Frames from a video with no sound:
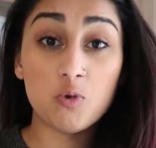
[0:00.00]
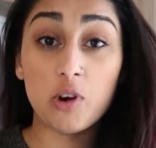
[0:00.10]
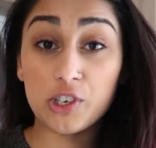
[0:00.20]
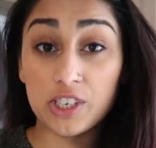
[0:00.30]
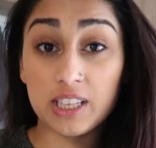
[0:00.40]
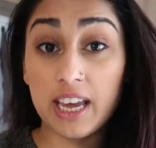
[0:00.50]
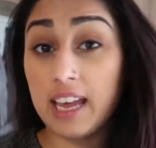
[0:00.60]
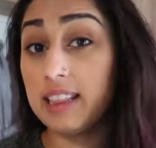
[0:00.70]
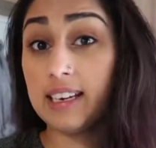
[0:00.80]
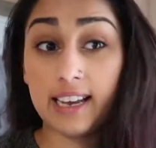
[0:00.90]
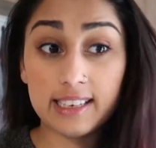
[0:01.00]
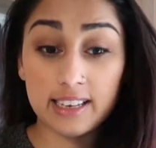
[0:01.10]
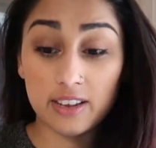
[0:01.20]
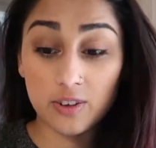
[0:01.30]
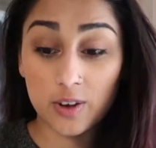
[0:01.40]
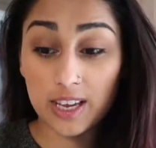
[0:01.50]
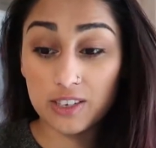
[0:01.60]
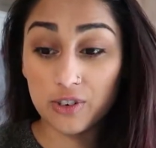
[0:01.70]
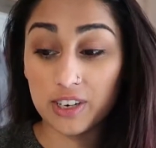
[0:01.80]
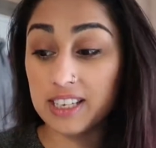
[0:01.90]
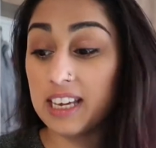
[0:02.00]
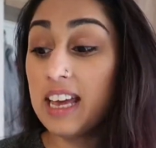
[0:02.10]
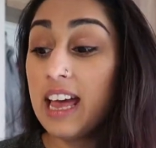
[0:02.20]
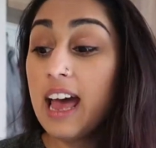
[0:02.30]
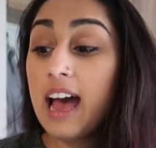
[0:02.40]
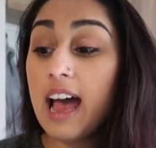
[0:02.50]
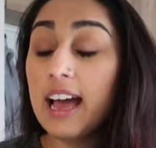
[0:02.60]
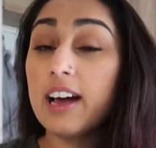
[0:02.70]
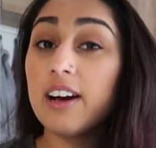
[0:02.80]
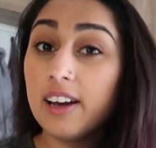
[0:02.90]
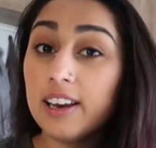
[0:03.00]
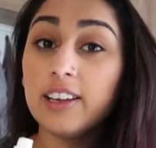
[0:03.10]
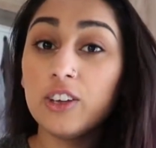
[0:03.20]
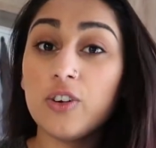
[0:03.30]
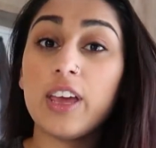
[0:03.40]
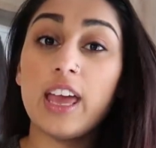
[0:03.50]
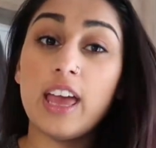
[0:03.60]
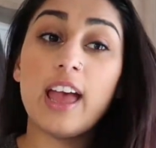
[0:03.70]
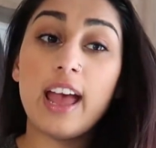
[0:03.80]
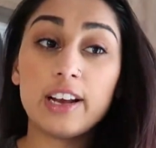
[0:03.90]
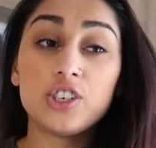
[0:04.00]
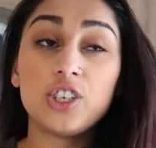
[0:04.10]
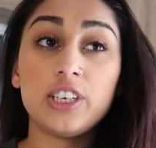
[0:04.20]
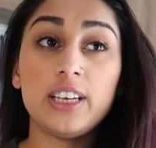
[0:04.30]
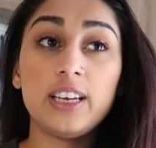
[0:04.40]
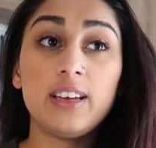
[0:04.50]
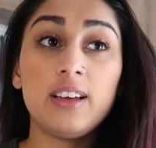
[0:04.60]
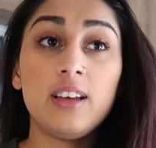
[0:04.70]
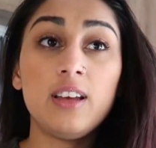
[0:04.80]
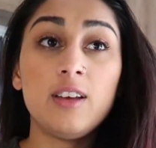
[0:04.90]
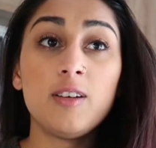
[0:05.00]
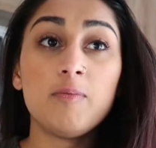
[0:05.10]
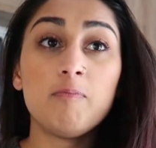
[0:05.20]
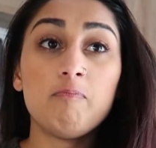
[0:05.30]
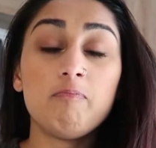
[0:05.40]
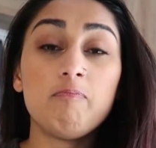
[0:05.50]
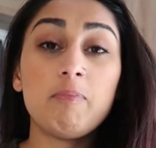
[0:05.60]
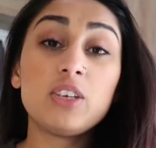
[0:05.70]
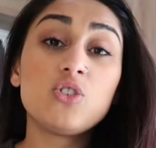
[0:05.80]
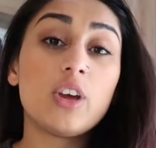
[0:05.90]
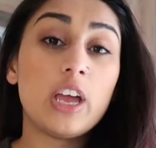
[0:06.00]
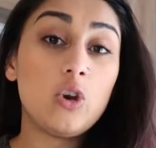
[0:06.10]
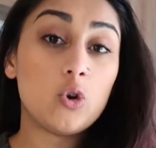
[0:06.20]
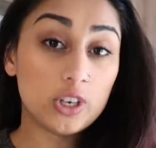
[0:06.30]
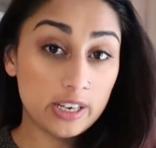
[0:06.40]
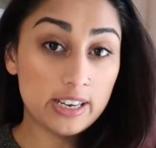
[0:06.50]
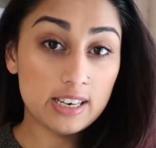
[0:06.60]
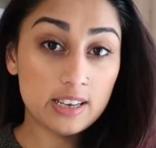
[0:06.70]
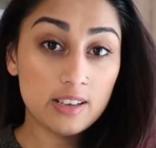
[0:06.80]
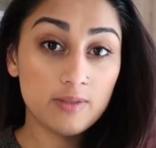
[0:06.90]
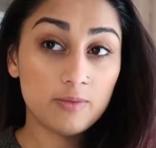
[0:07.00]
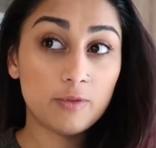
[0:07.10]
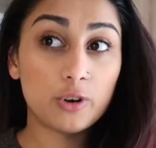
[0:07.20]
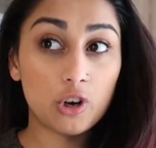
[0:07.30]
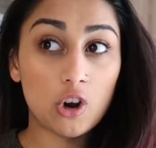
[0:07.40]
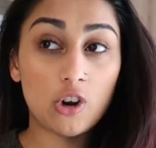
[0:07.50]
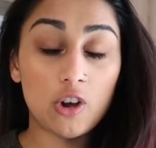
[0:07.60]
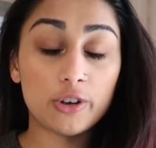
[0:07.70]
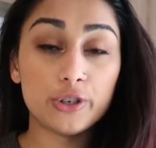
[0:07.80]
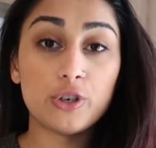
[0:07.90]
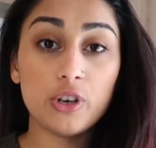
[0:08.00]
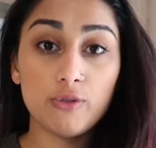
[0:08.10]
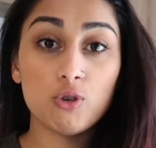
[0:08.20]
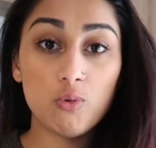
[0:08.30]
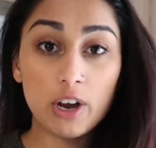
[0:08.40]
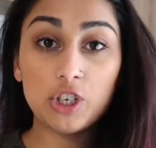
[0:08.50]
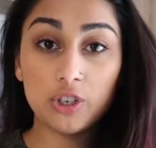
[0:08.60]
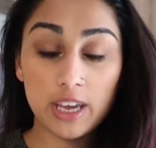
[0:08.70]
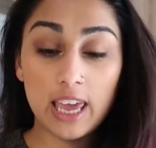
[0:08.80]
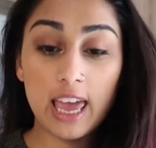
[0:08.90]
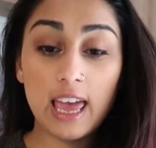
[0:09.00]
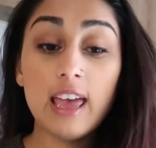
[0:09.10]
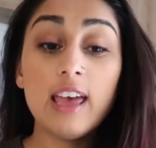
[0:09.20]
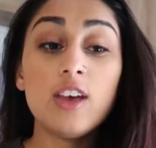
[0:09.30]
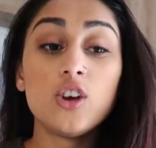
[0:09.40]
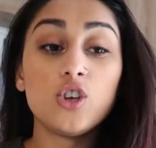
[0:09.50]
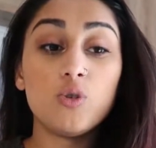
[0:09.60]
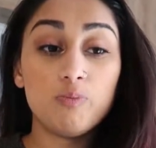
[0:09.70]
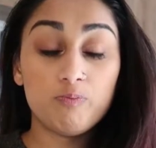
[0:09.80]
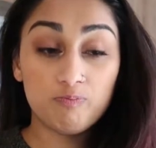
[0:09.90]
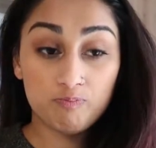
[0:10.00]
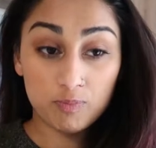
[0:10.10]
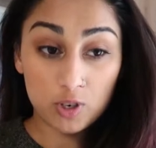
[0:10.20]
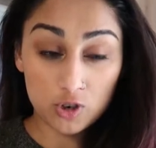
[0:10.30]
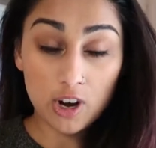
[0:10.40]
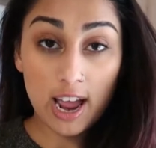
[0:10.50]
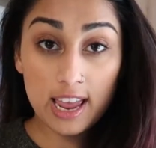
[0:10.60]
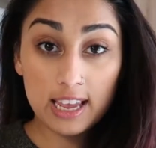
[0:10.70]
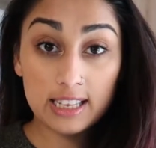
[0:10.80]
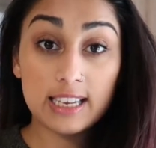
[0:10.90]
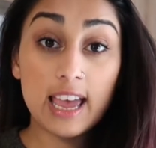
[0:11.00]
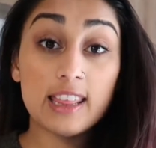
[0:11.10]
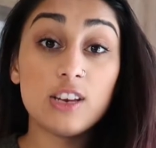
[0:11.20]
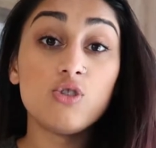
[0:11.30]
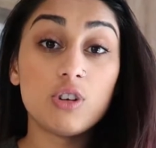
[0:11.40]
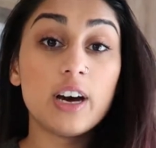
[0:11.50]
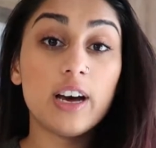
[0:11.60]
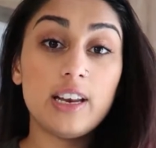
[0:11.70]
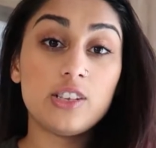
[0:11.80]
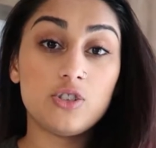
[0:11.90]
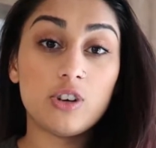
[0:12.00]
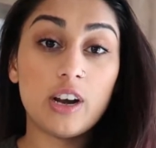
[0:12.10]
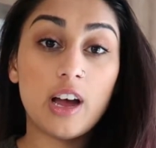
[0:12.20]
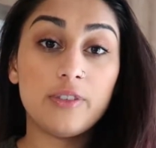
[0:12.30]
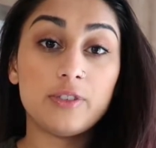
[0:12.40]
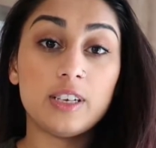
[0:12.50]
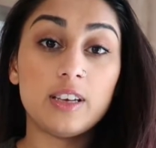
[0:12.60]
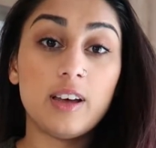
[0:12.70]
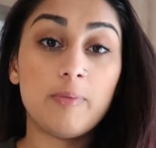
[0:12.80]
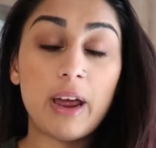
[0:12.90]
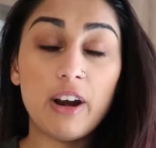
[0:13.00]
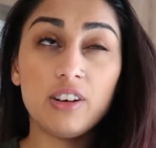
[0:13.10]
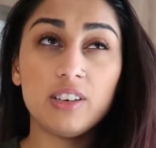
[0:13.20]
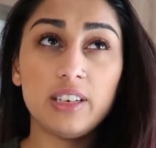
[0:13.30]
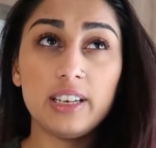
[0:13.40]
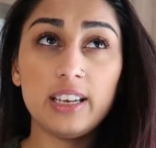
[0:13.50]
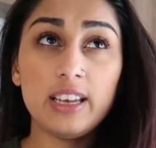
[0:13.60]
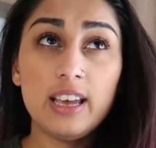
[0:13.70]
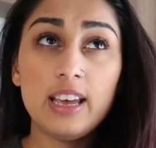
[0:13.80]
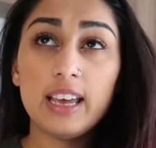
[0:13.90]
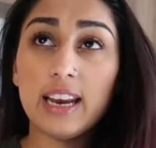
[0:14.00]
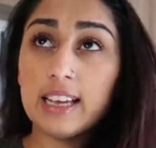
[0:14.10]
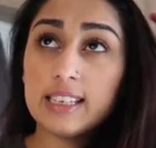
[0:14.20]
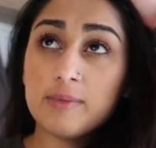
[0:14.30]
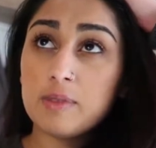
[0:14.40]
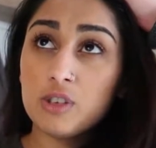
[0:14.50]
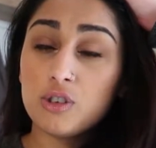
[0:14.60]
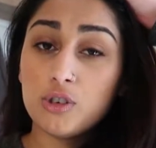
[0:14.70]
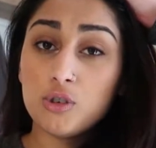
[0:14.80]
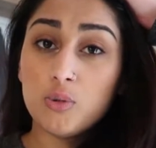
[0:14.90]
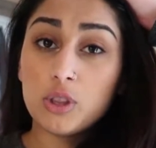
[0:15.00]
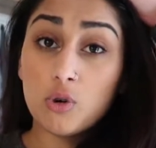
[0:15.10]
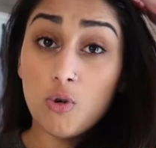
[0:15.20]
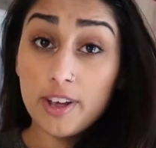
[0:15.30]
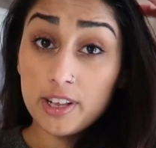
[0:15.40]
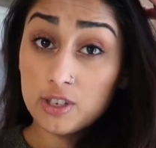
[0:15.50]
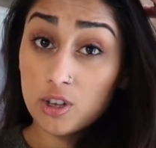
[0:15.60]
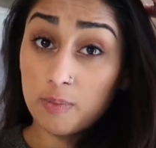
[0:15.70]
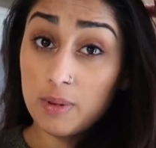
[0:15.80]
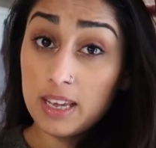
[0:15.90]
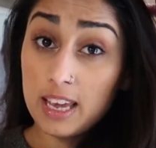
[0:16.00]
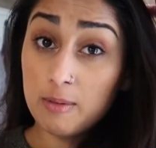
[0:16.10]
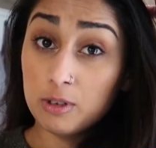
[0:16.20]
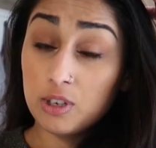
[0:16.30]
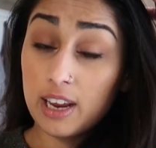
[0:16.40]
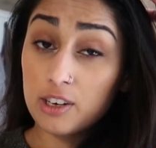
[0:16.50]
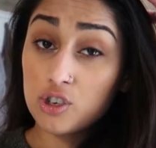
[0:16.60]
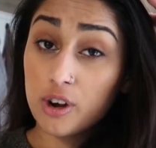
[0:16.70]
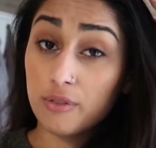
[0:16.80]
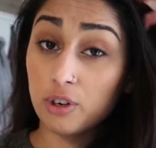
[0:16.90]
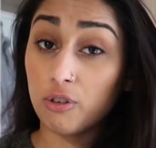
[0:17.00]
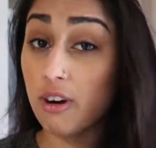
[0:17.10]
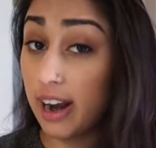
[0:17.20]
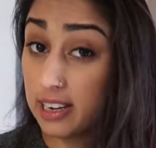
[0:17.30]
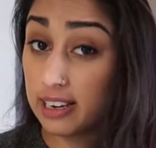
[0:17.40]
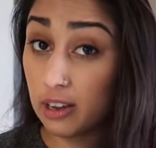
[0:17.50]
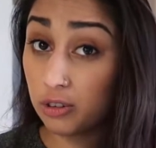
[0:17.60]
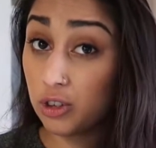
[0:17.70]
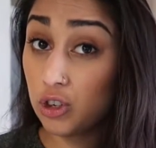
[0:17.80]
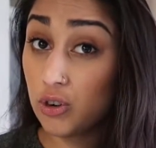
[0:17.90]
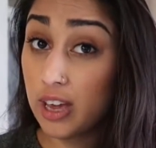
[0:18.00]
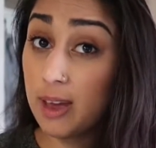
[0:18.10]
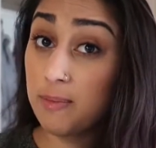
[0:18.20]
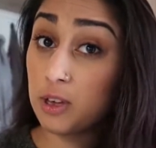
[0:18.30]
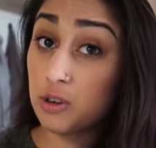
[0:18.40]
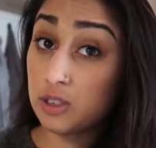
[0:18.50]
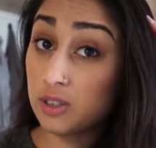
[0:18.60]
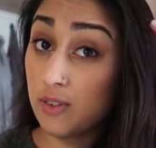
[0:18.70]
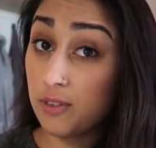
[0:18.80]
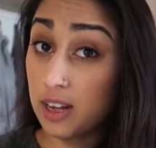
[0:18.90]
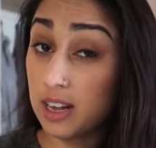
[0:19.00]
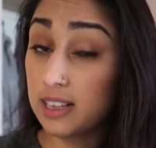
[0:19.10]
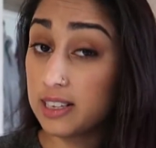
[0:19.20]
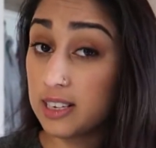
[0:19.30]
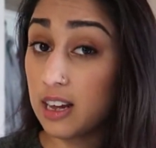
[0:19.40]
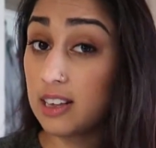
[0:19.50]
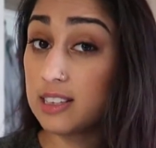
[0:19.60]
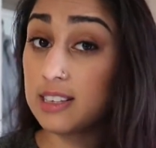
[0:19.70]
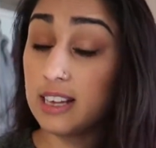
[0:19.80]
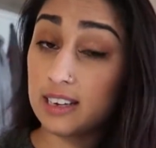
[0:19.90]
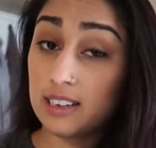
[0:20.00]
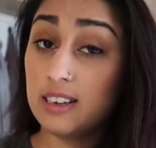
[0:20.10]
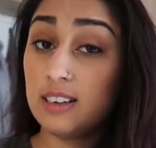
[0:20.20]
who washes the hair and the next day the hair is greasy, curling your hair actually makes your hair look cleaner for a lot longer. So if you wash your hair, you dry it, and then you curl it straight after, apparently it has something to do with the oils not being able to like travel right down your hair, because if a curl starts then